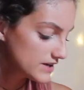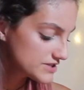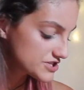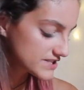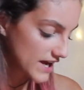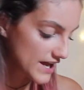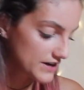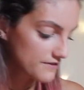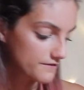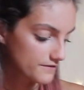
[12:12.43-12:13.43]
gonna just kind
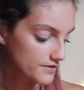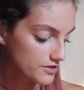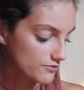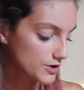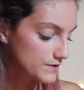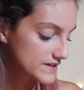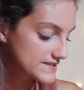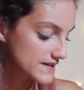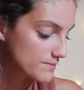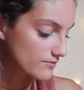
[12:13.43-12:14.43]
of throw
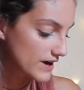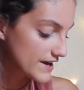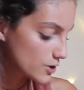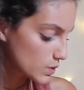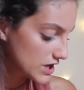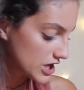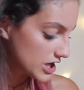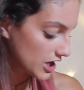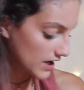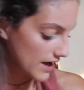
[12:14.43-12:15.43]
these up right
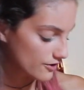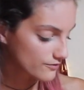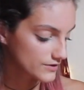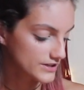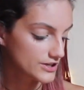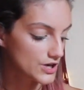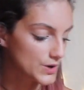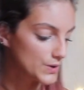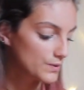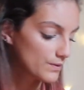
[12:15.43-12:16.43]
quick. I don't really
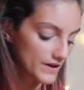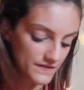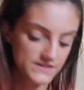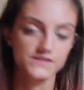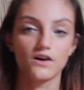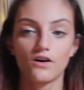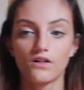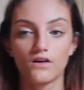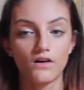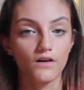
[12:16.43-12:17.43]
know what these
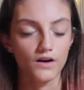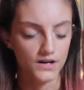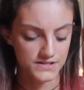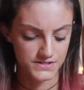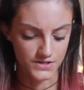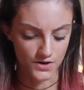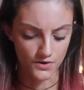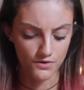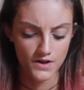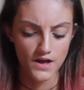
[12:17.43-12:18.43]
all are,
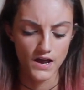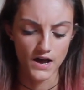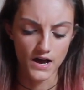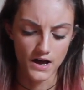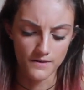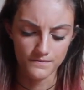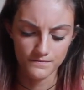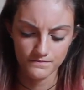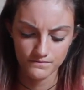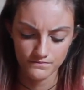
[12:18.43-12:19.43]
so
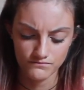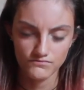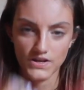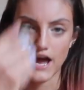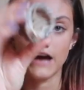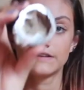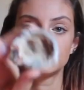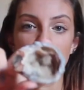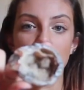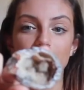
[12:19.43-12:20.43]
yeah,
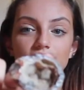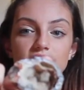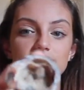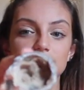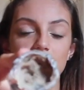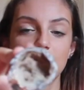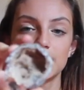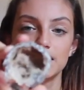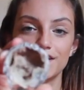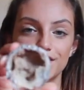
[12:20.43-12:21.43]
I have this guy
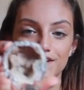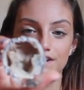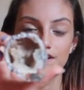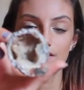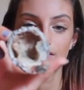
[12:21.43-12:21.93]
here.